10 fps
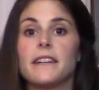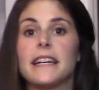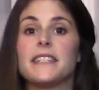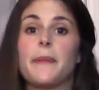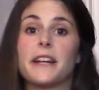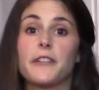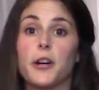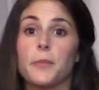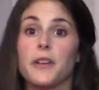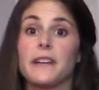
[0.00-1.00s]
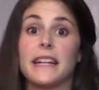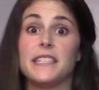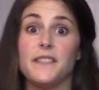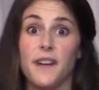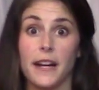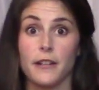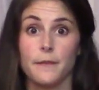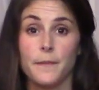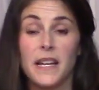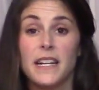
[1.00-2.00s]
antimicrobial, antiviral.